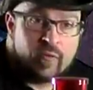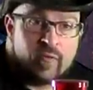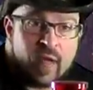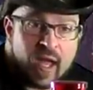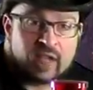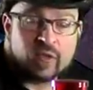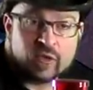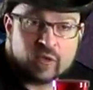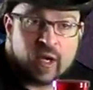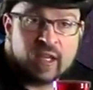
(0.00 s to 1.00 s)
extra
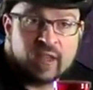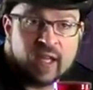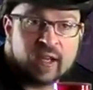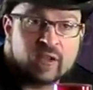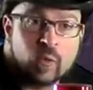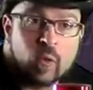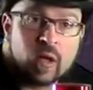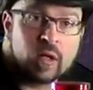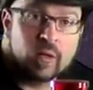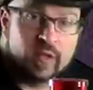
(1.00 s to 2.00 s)
strength and the extra
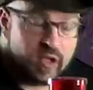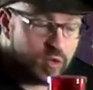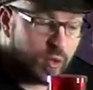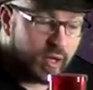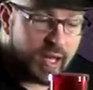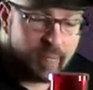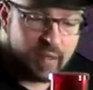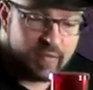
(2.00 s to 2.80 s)
workloads that you are capable of